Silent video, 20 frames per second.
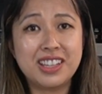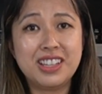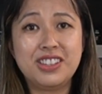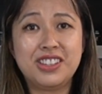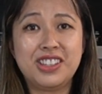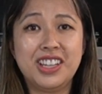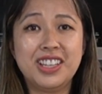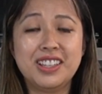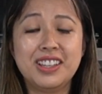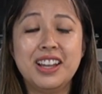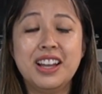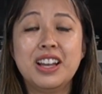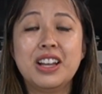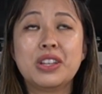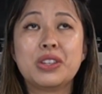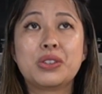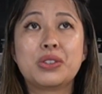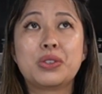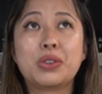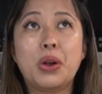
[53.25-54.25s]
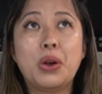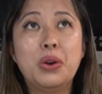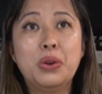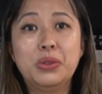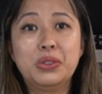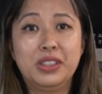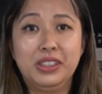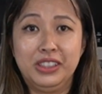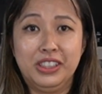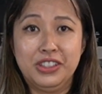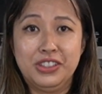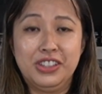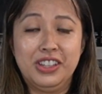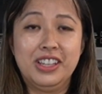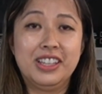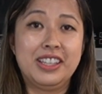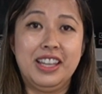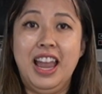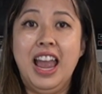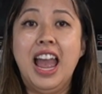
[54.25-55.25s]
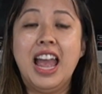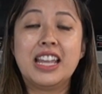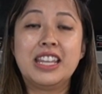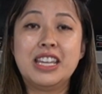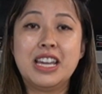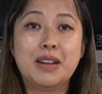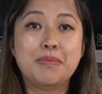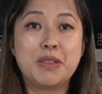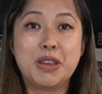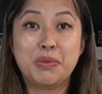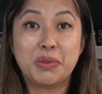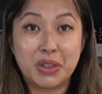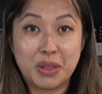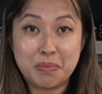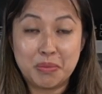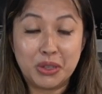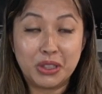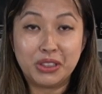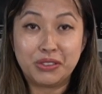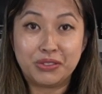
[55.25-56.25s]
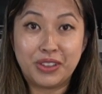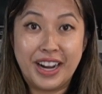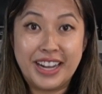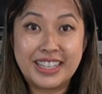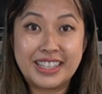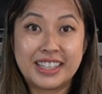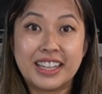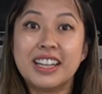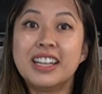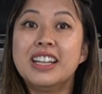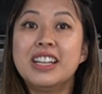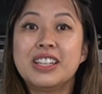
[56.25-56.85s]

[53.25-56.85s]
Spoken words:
it's just so delicious and yummy with a bowl of rice.